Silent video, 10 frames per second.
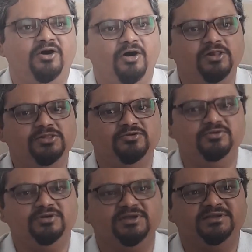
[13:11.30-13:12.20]

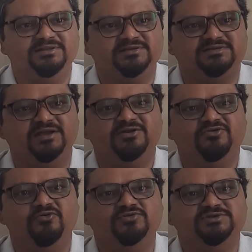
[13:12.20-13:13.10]
although the sun
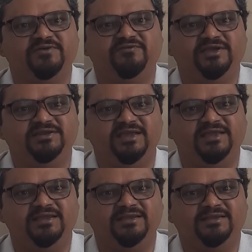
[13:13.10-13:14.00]
rose every
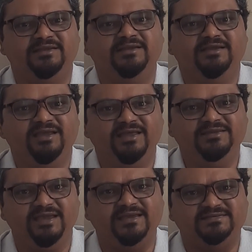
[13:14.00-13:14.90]
day.
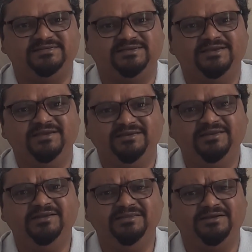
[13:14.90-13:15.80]
And yes,
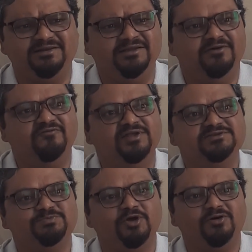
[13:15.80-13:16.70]
didn't the clear
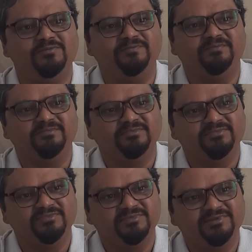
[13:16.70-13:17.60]
winds blow?
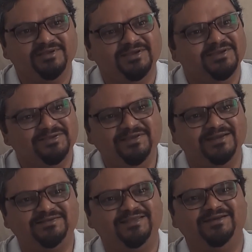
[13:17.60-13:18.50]

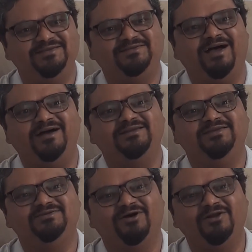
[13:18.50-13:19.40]
Yet there is
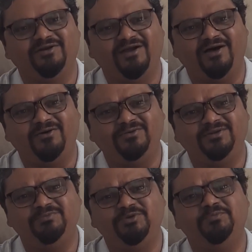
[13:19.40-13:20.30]
darkness all
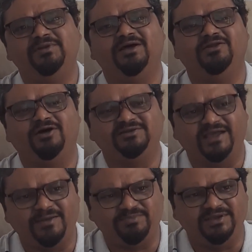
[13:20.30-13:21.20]
around and people are not
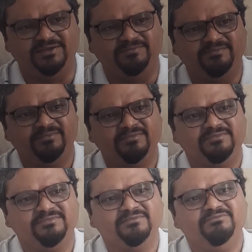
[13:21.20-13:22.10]
happy.
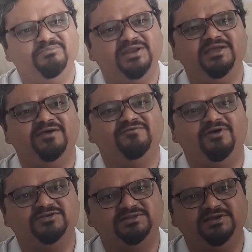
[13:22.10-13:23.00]
Many have
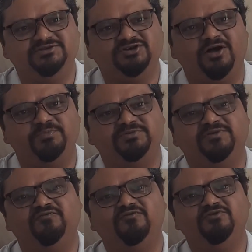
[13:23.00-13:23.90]
lost their jobs
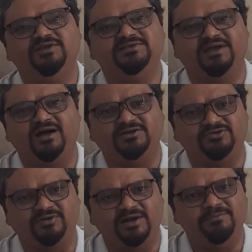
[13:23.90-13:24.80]
and food is
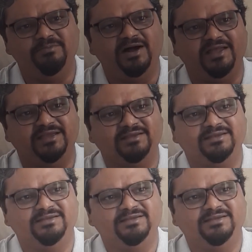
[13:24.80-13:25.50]
hard to come by.